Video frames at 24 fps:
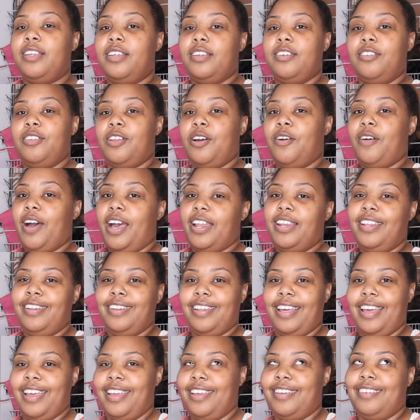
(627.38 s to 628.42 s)
you know, I didn't
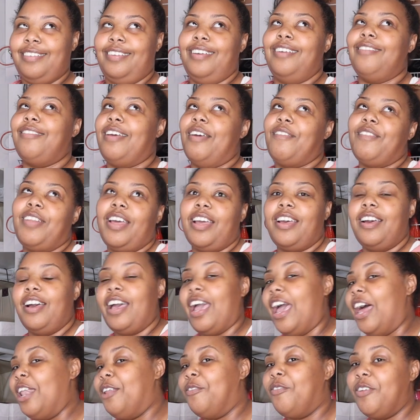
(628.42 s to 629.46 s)
like, I don't have like a
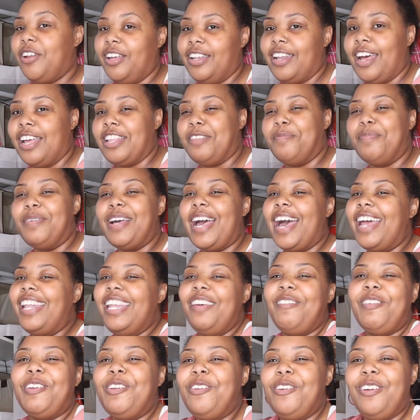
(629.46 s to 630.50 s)
California closet, but I
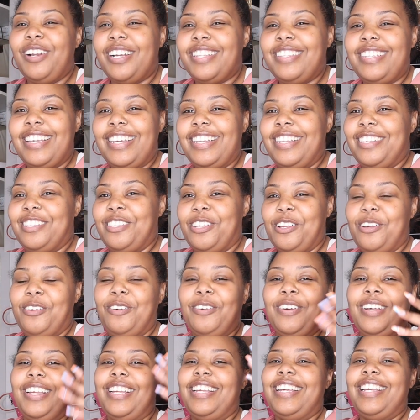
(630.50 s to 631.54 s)
live in New York City,
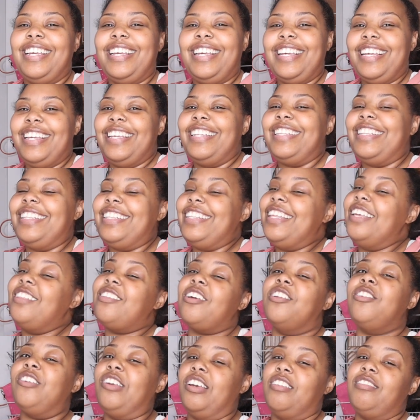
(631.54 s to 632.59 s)
so these
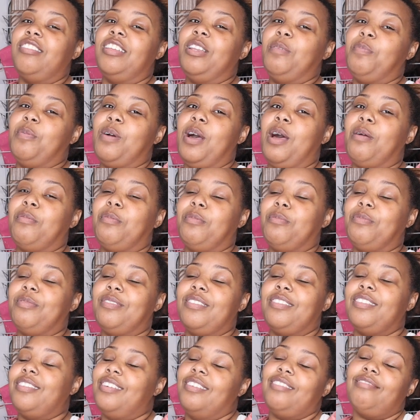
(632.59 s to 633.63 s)
are New York City
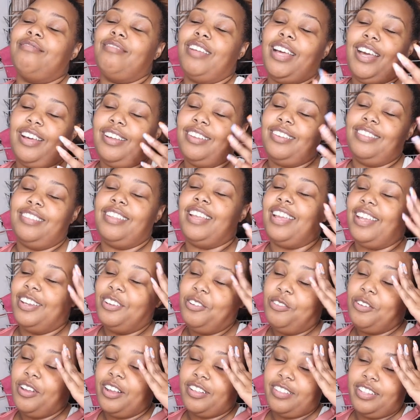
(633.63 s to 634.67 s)
problems. I understand
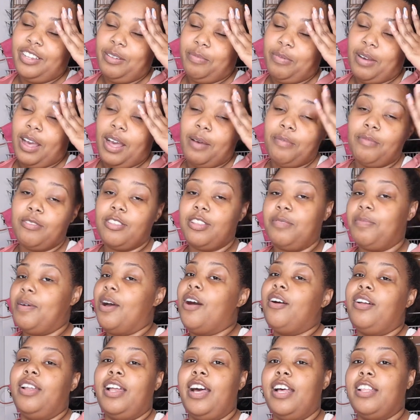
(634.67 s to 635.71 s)
New York City problems,
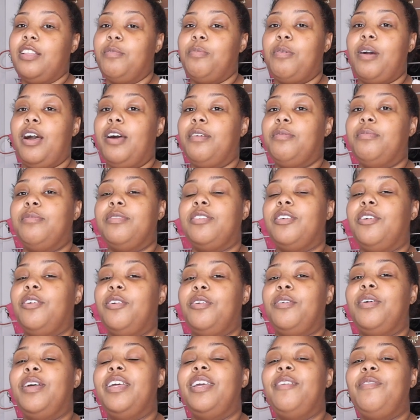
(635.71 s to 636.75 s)
small closet problems.
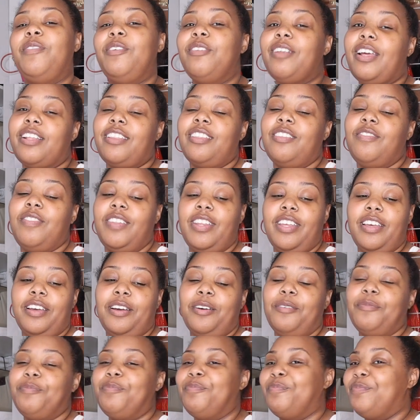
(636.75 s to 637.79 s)
So if you like this
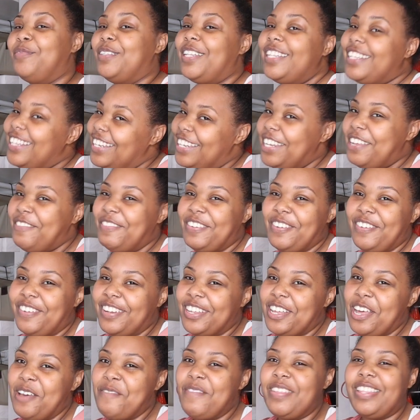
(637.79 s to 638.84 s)
video, let me know in the
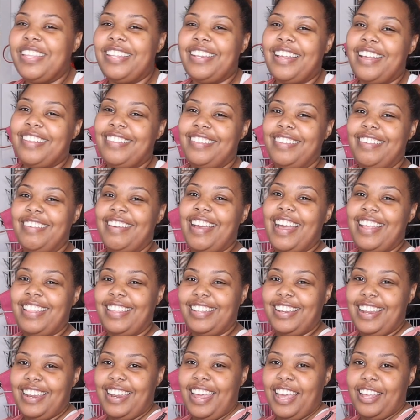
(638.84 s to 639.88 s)
comments, and I'll see you guys
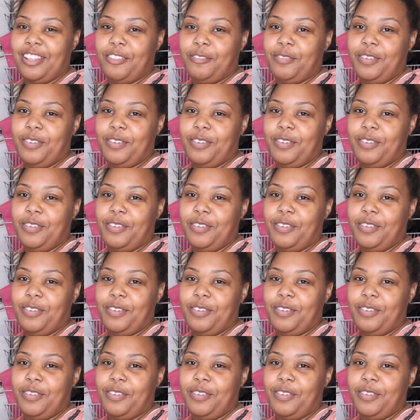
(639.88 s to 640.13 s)
in the next